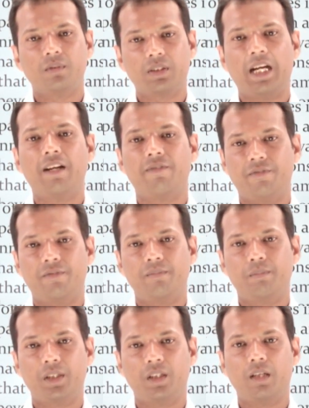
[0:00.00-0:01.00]
staff,
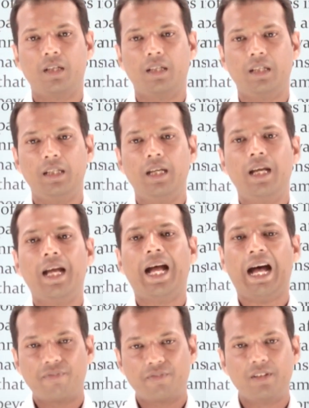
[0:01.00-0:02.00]
particularly
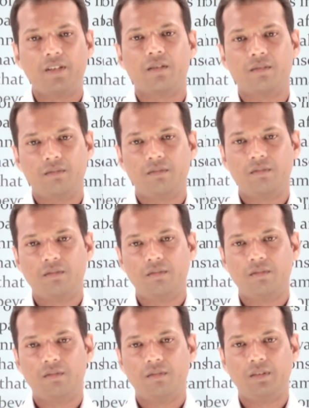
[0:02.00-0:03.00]
after
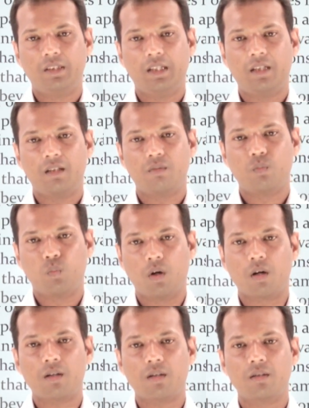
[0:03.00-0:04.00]
their work